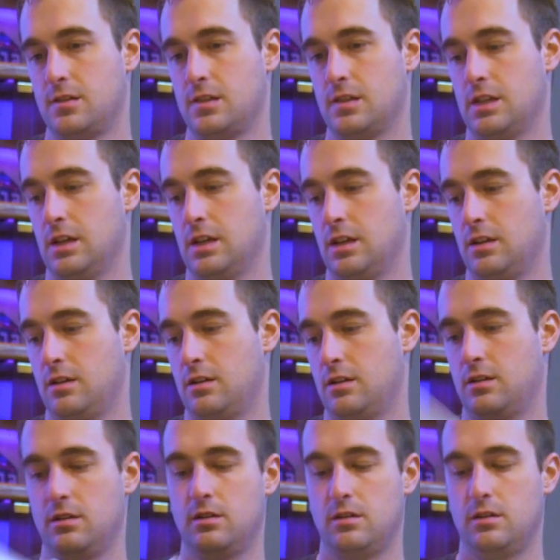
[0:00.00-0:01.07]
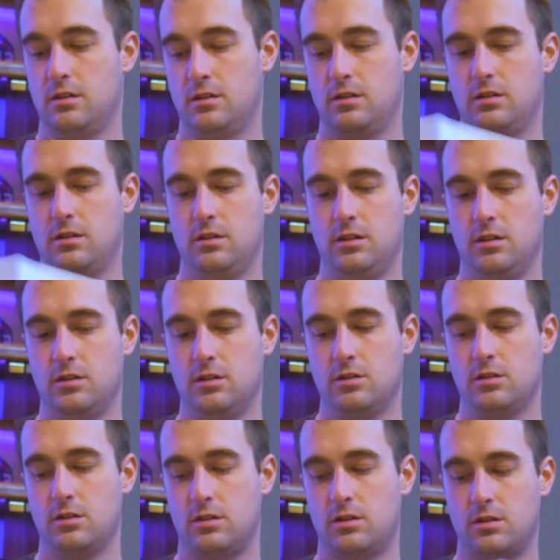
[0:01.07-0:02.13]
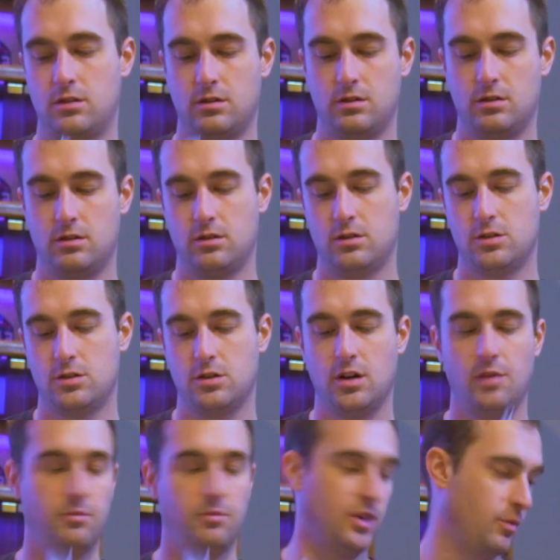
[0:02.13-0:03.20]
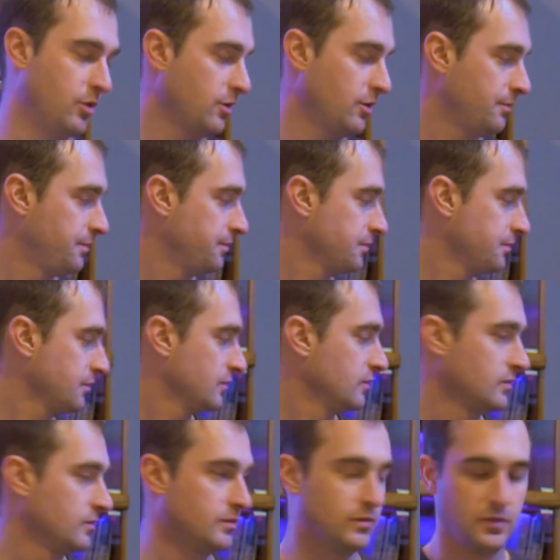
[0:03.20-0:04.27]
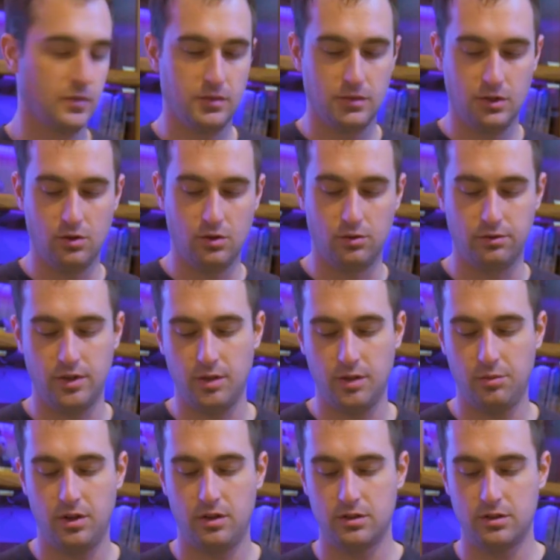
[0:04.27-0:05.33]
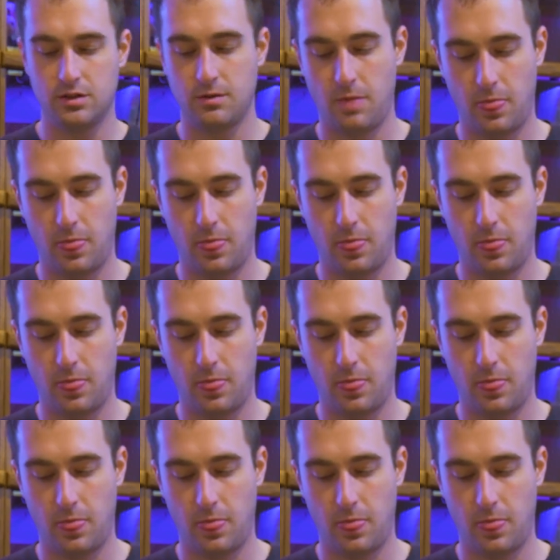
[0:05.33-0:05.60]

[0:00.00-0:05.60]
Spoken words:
That is scrap paper. Old flight plans.